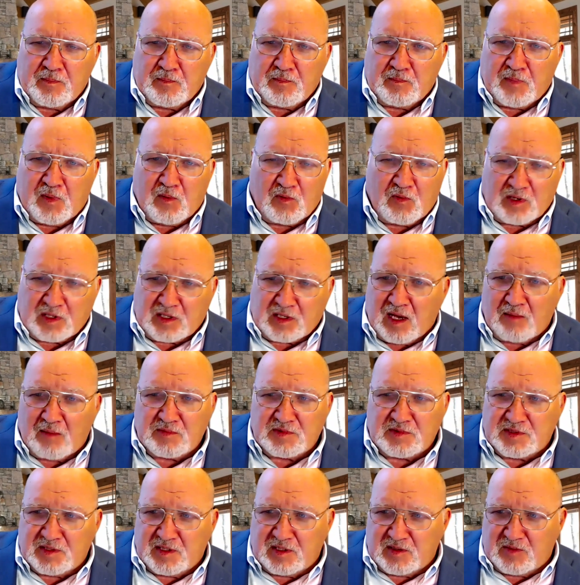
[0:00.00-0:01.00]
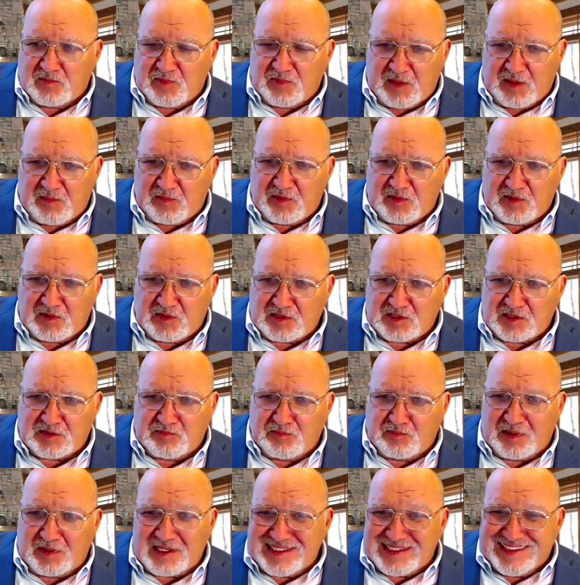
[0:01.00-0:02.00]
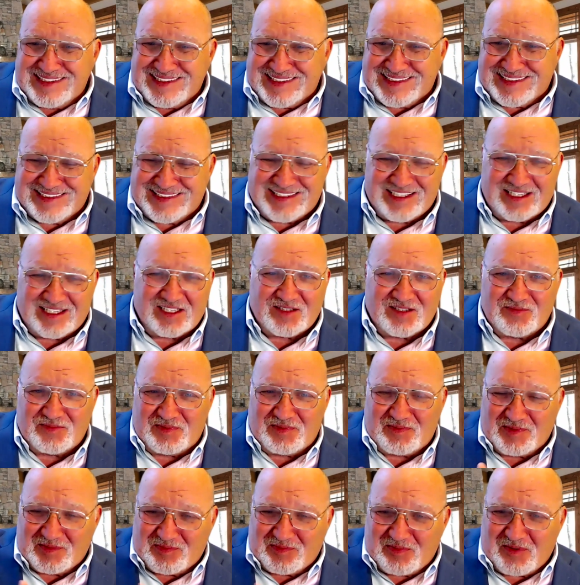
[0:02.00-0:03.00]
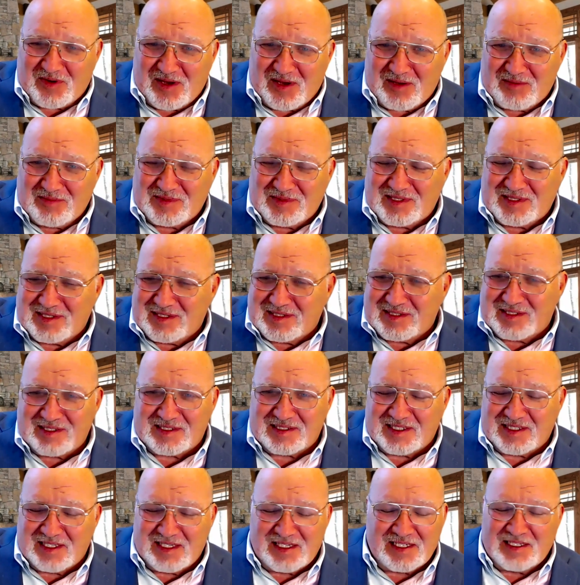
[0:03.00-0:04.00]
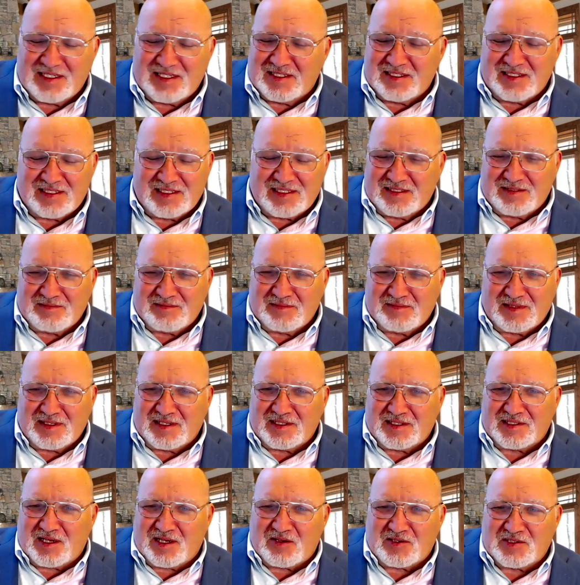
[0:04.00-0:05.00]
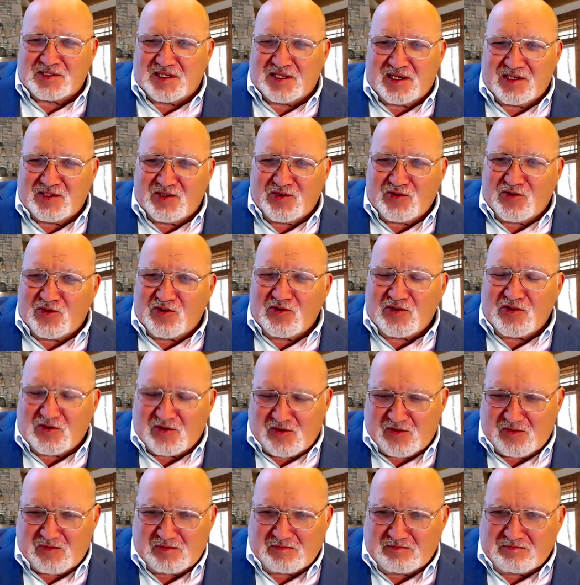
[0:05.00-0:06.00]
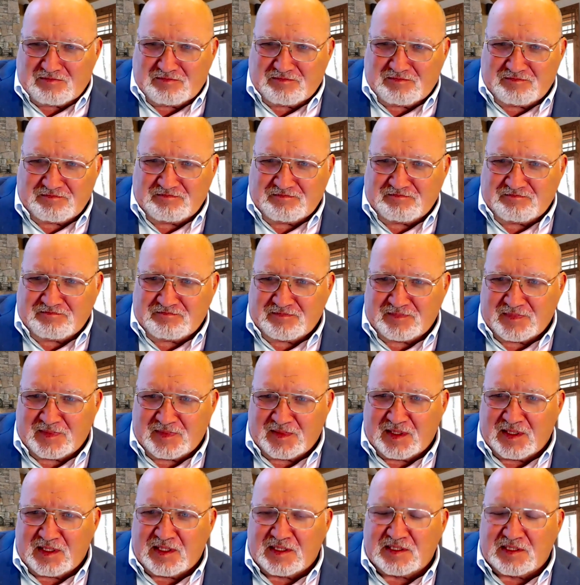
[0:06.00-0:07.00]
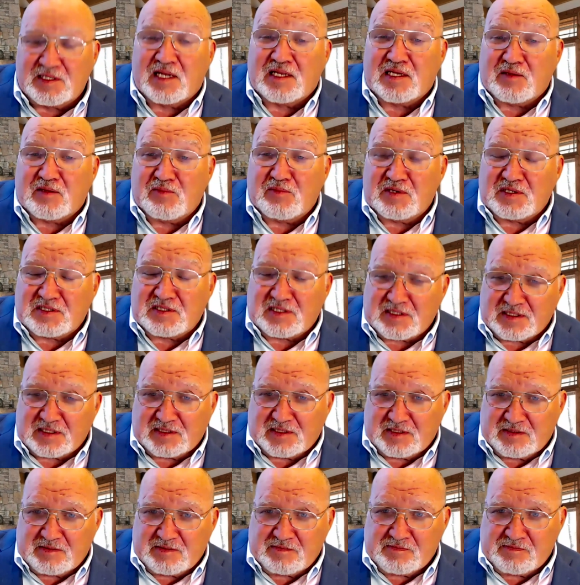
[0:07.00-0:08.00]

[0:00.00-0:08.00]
But when it comes to other people's business and other people's problems, it's outside your hula hoop. None of your business.